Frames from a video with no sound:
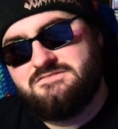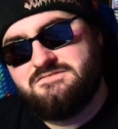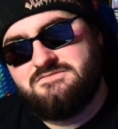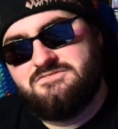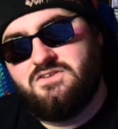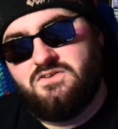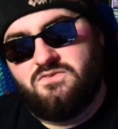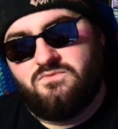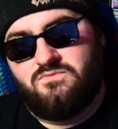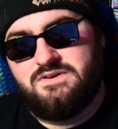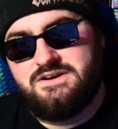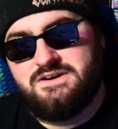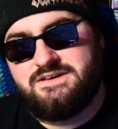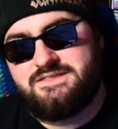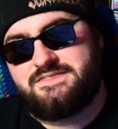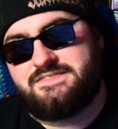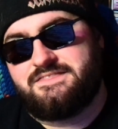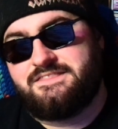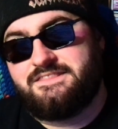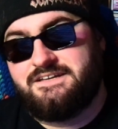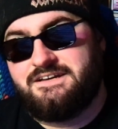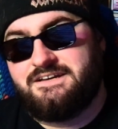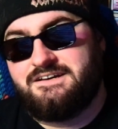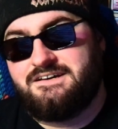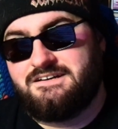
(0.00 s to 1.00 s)
with
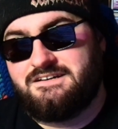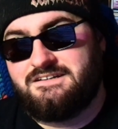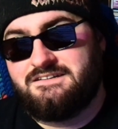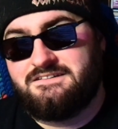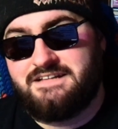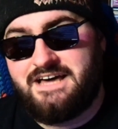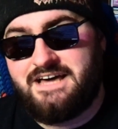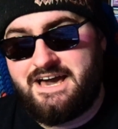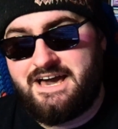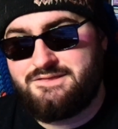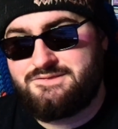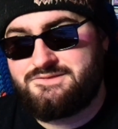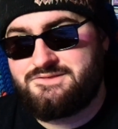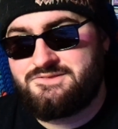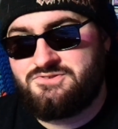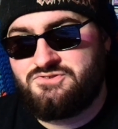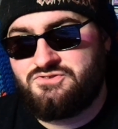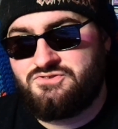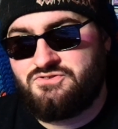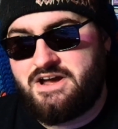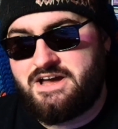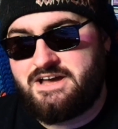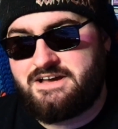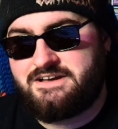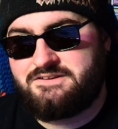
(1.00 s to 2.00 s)
the last
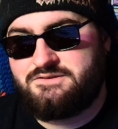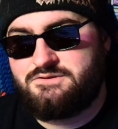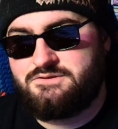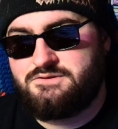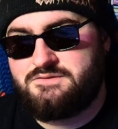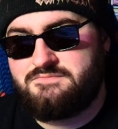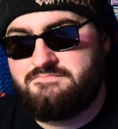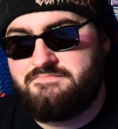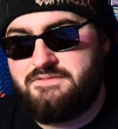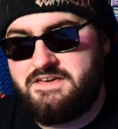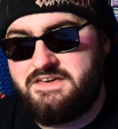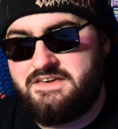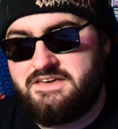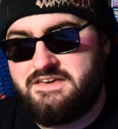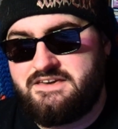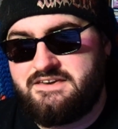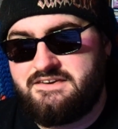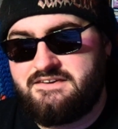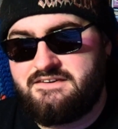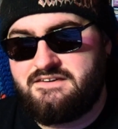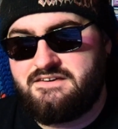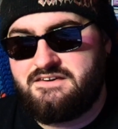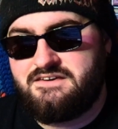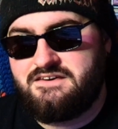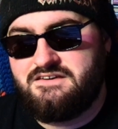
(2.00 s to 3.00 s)
track just
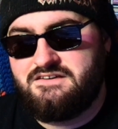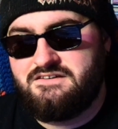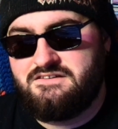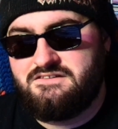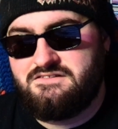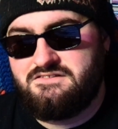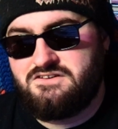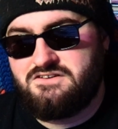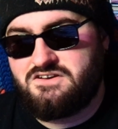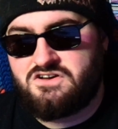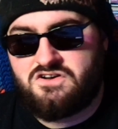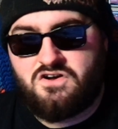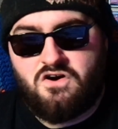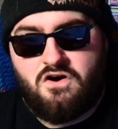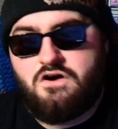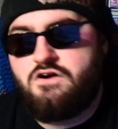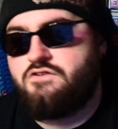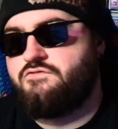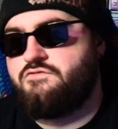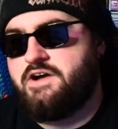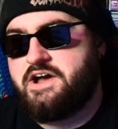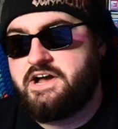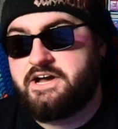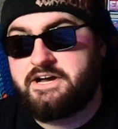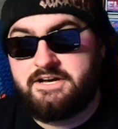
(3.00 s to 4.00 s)
being a car
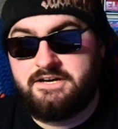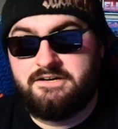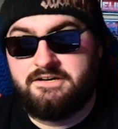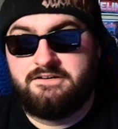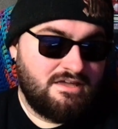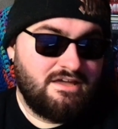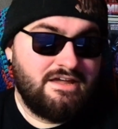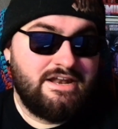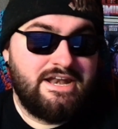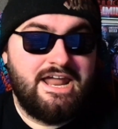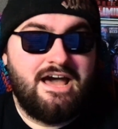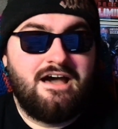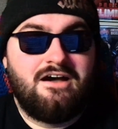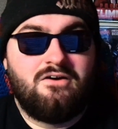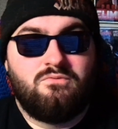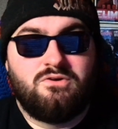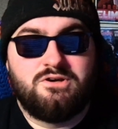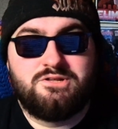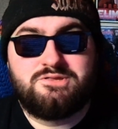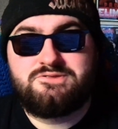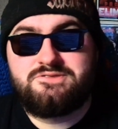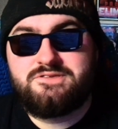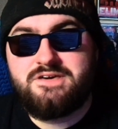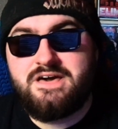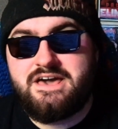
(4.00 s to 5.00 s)
wreck. Now, I will
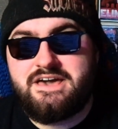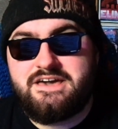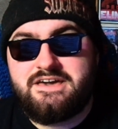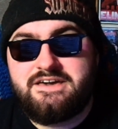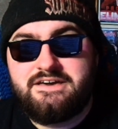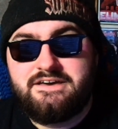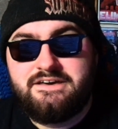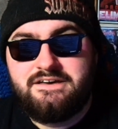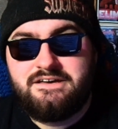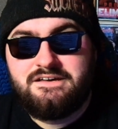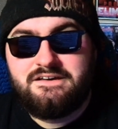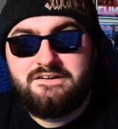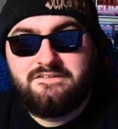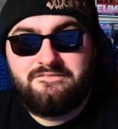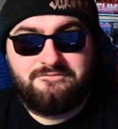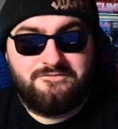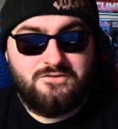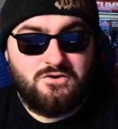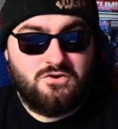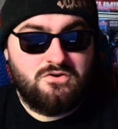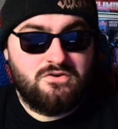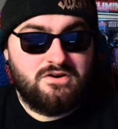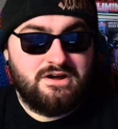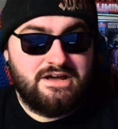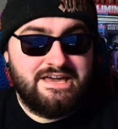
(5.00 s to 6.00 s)
say,
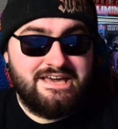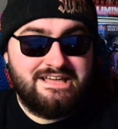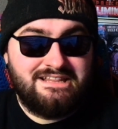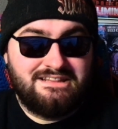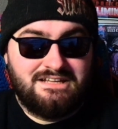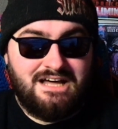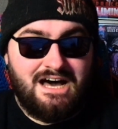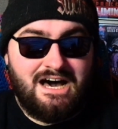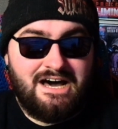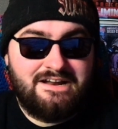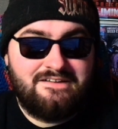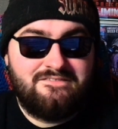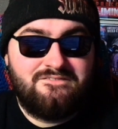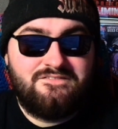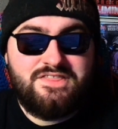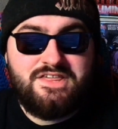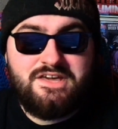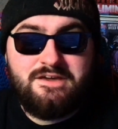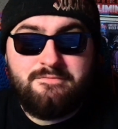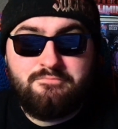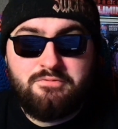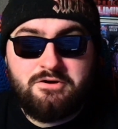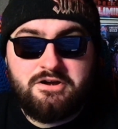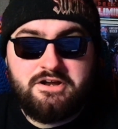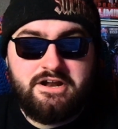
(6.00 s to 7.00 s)
for a lot of the
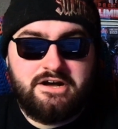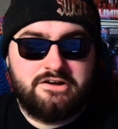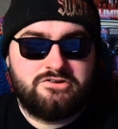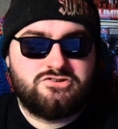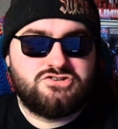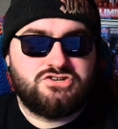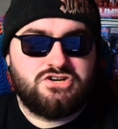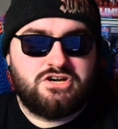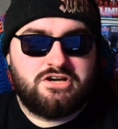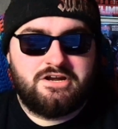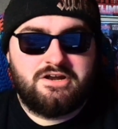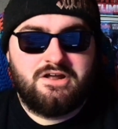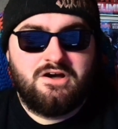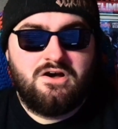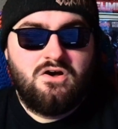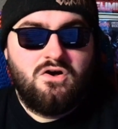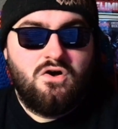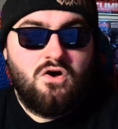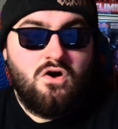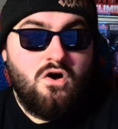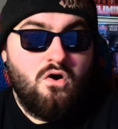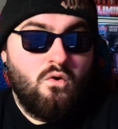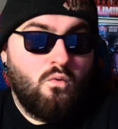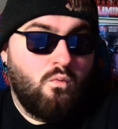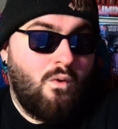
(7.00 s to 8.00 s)
production,
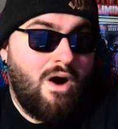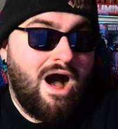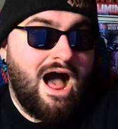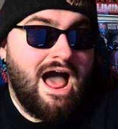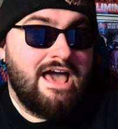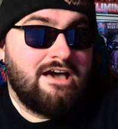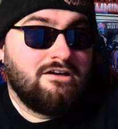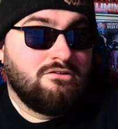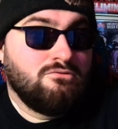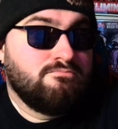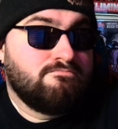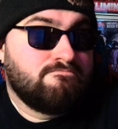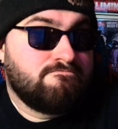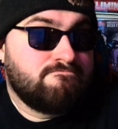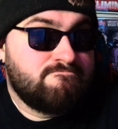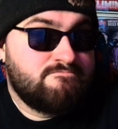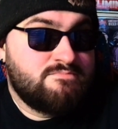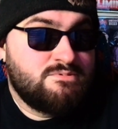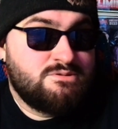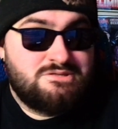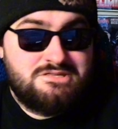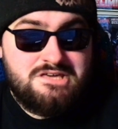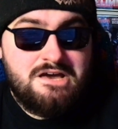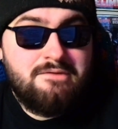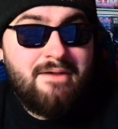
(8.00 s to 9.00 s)
while
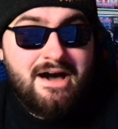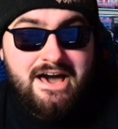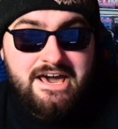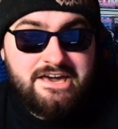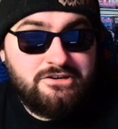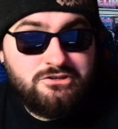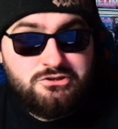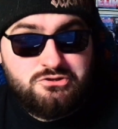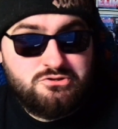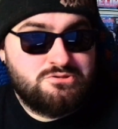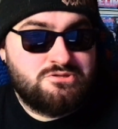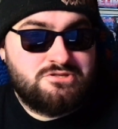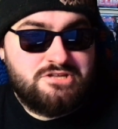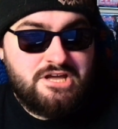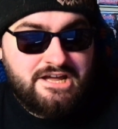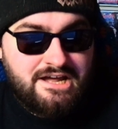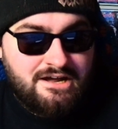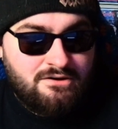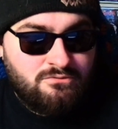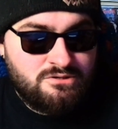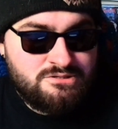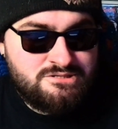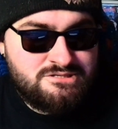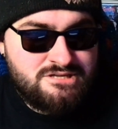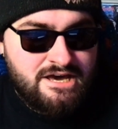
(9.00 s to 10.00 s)
semi-interesting, I
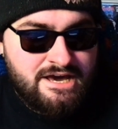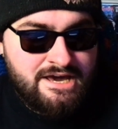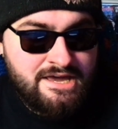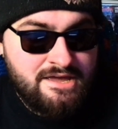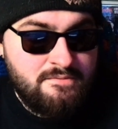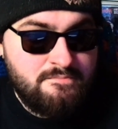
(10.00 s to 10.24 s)
will say,